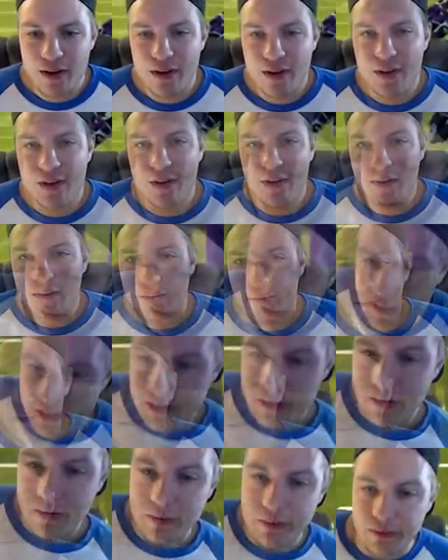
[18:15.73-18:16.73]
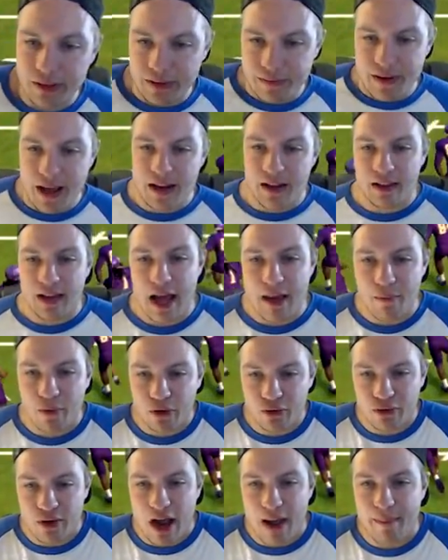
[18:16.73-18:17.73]
I guarantee you, we've had a lot
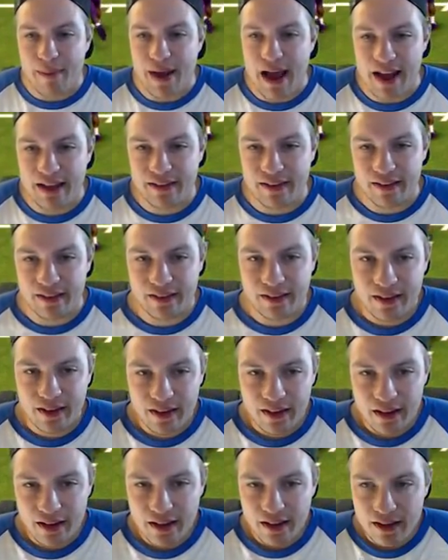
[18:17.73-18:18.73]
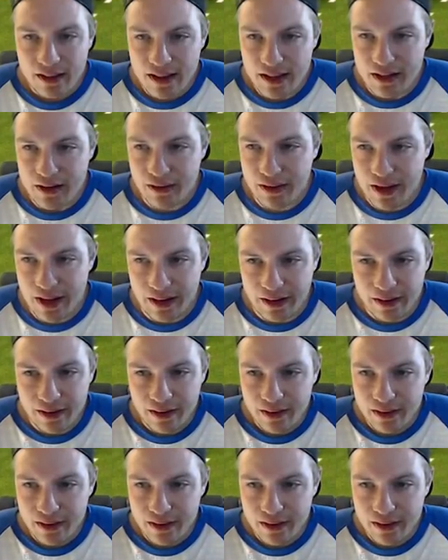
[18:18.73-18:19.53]
more drop passes than you think.